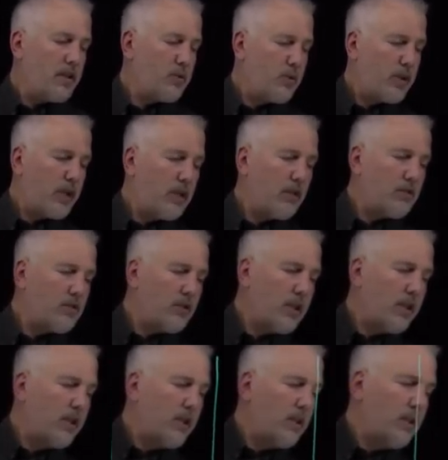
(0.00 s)
what that looks
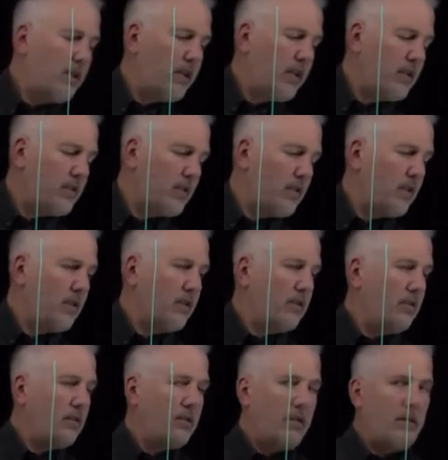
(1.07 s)
like as a
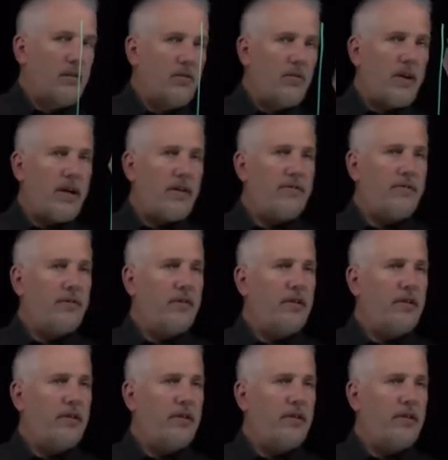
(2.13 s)
graph.